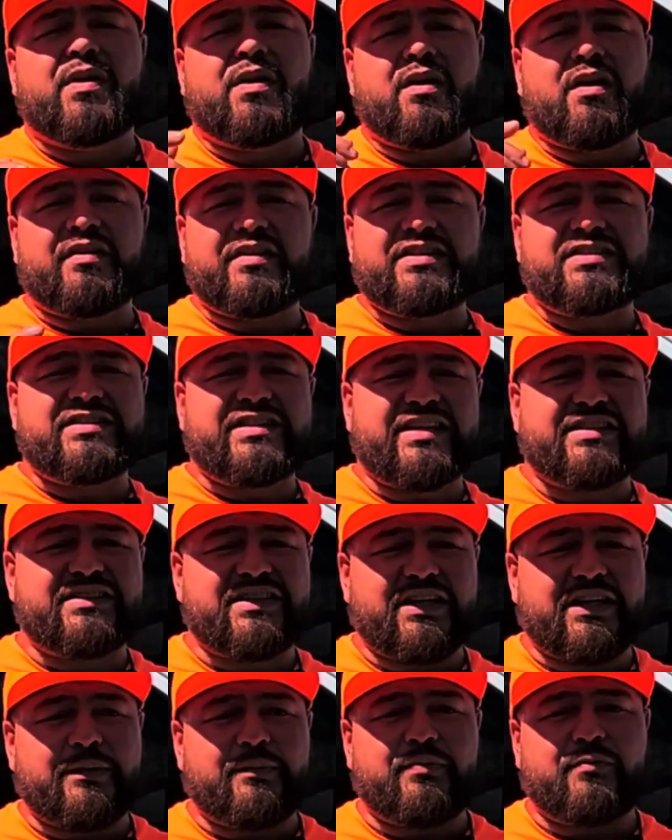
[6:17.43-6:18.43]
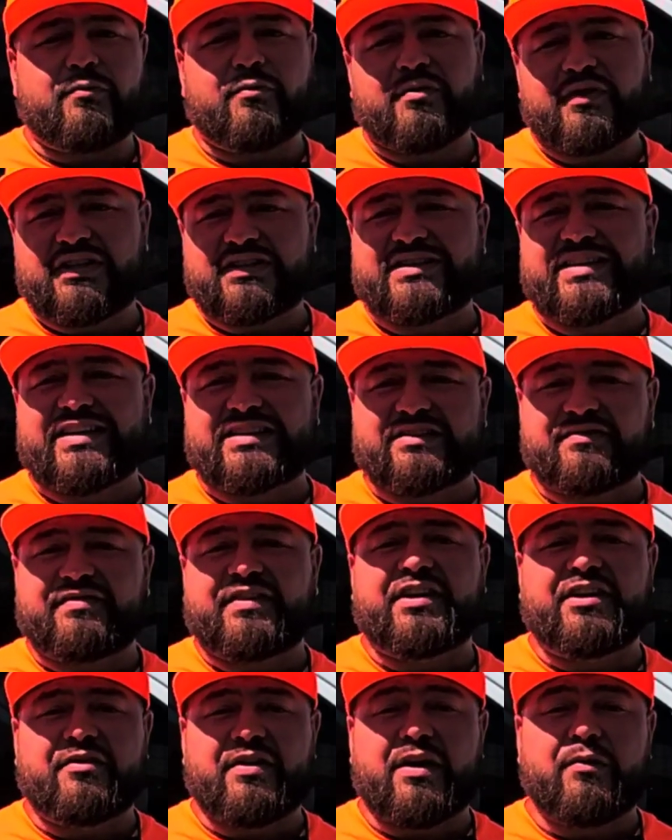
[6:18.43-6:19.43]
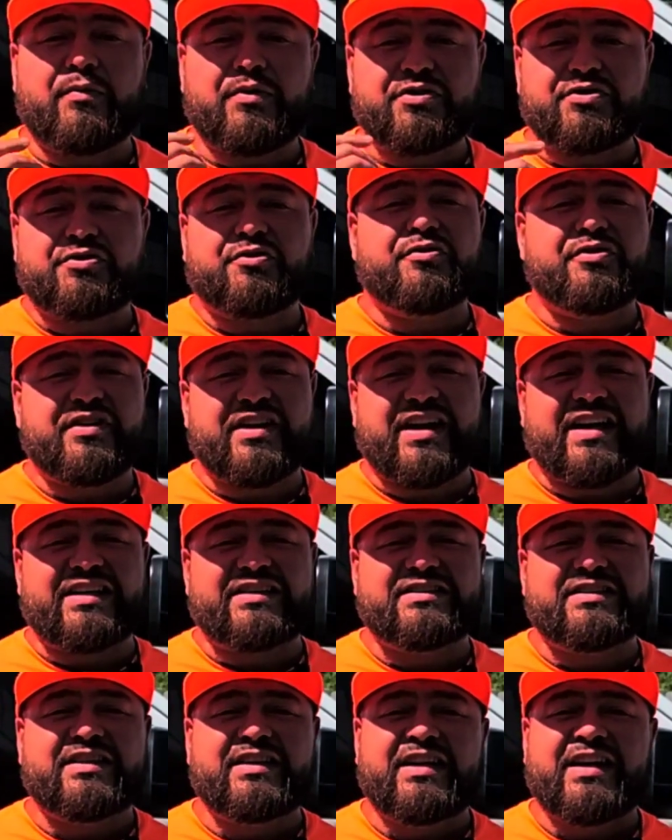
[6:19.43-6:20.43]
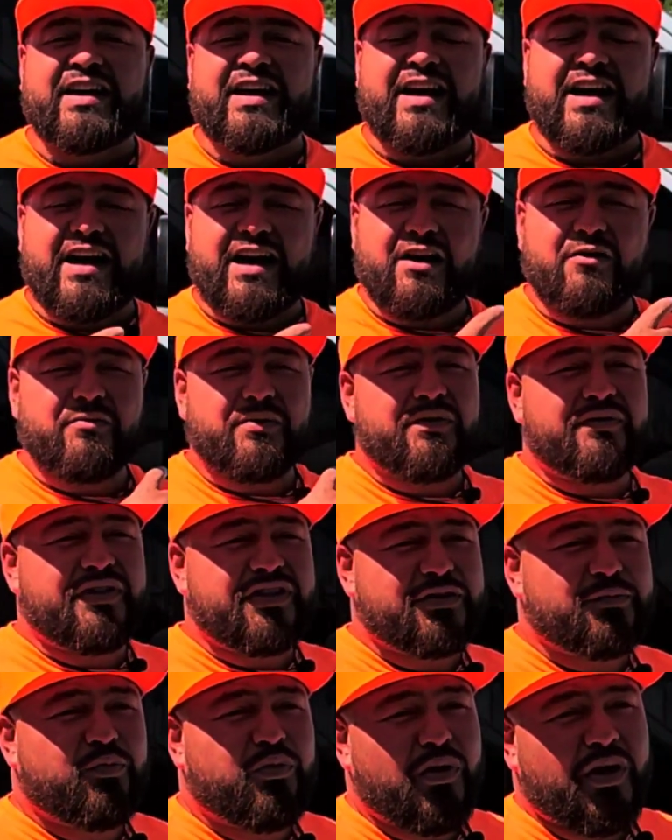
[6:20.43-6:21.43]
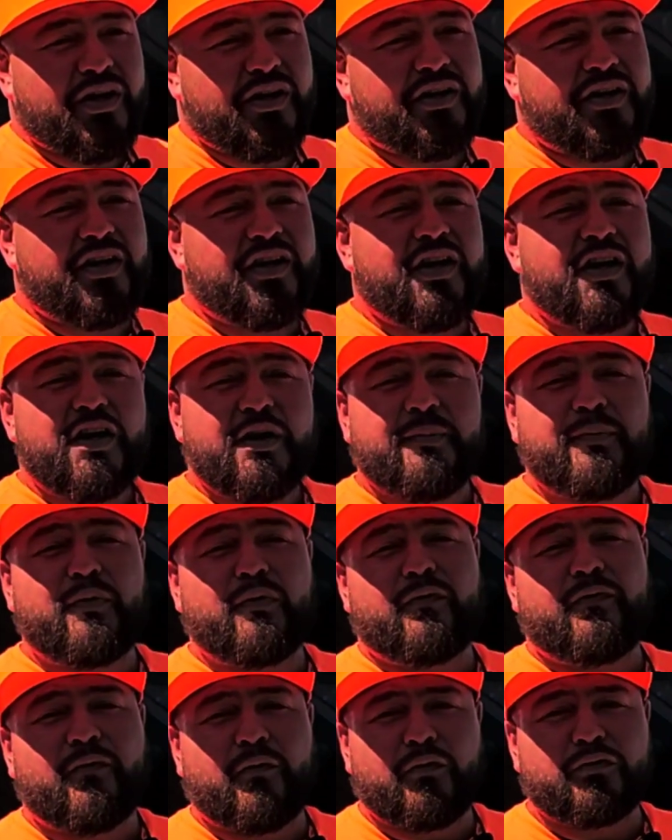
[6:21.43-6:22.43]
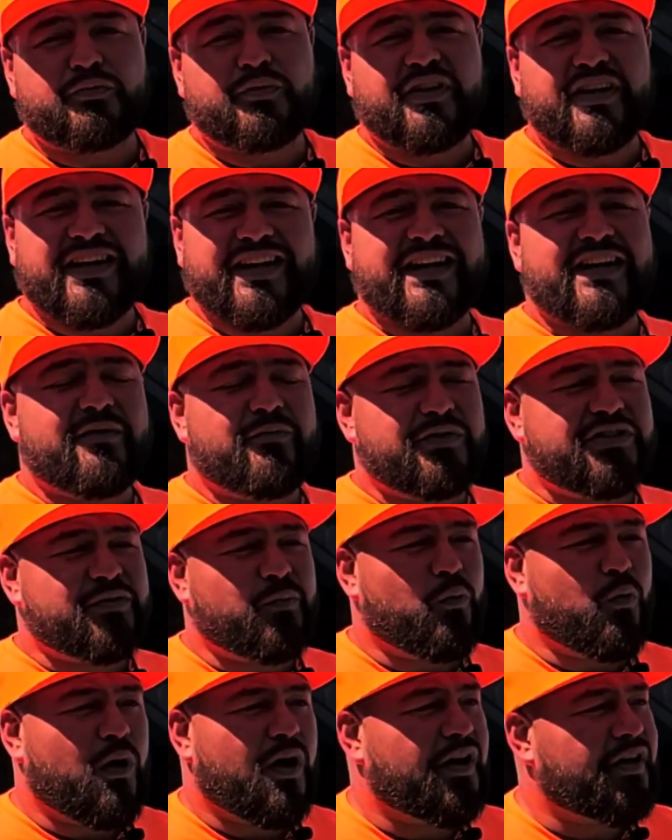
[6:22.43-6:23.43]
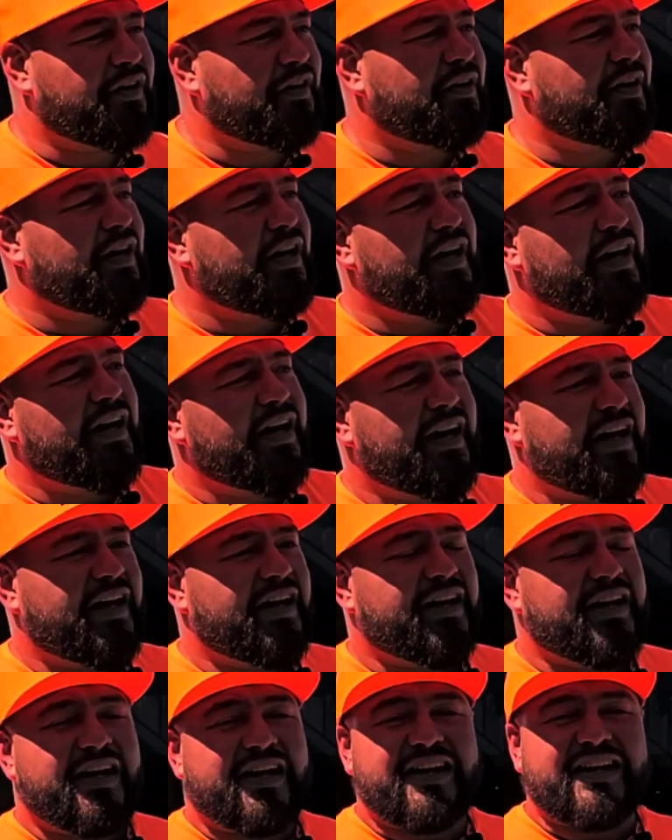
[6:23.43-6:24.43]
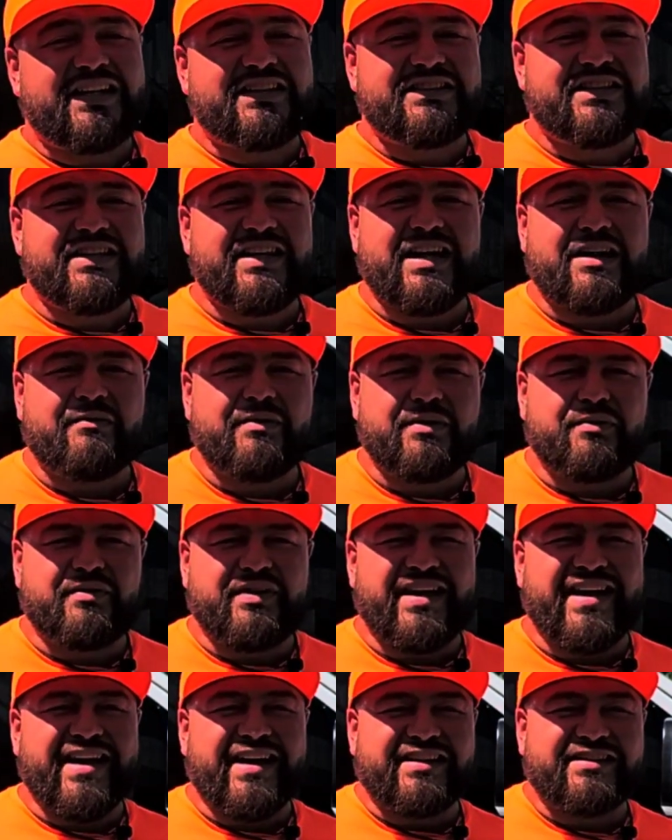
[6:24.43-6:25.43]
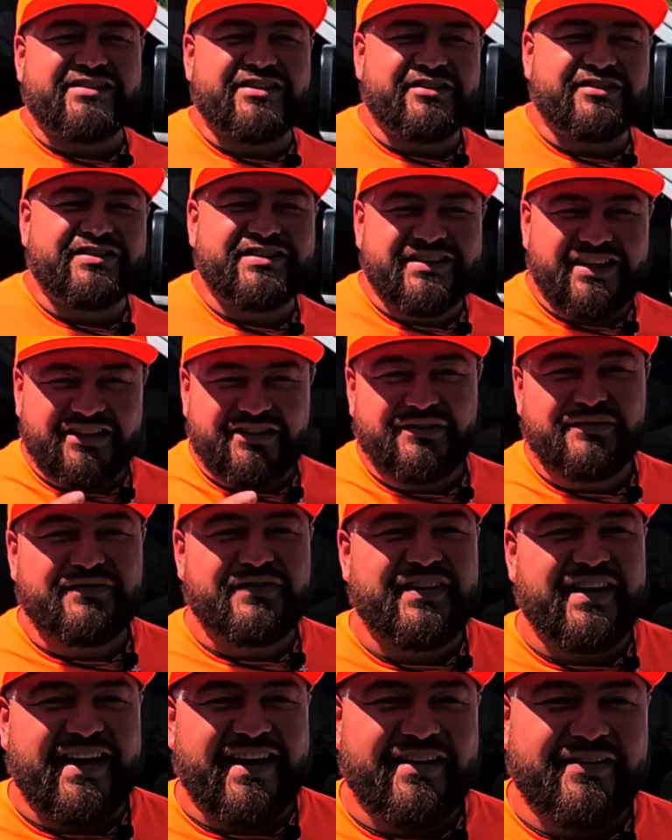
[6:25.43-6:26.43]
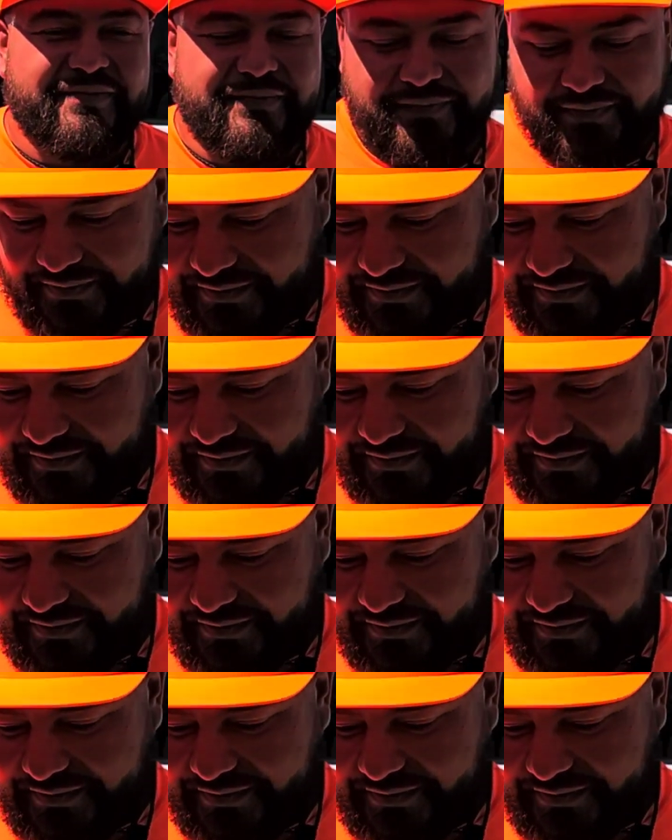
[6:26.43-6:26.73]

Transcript: on this next clip, or this next video, I wanna show you guys how well this product performs. We're gonna hit it with some water and let's see how it reacts. So stay tuned for that.